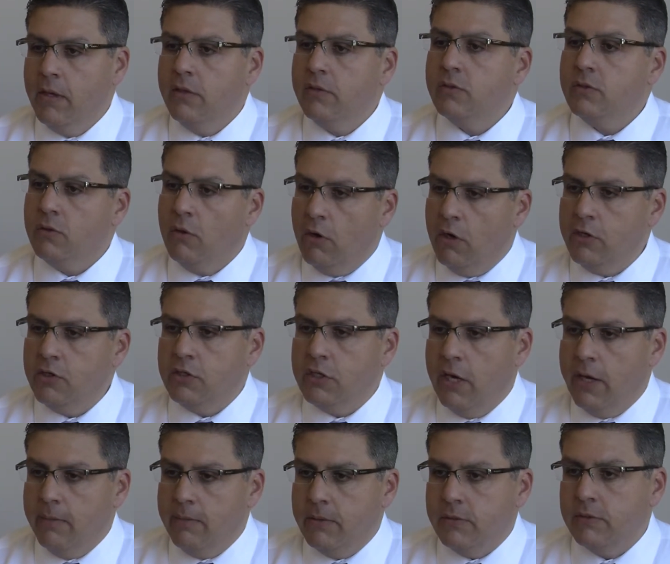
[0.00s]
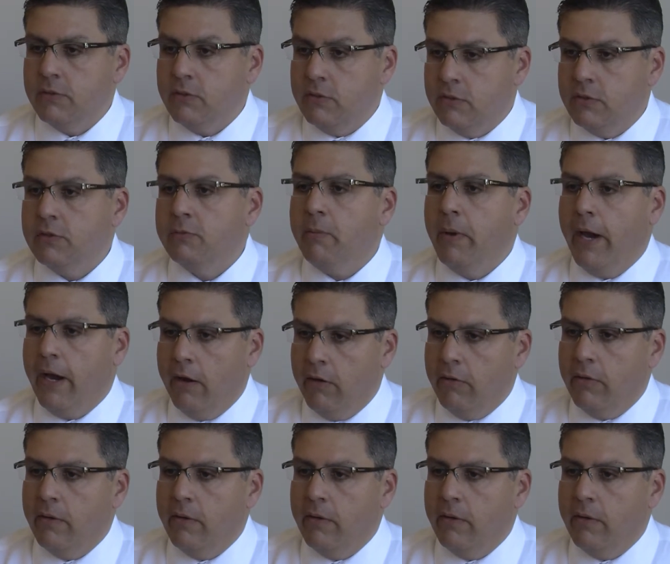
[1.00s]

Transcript: So our job is to inspire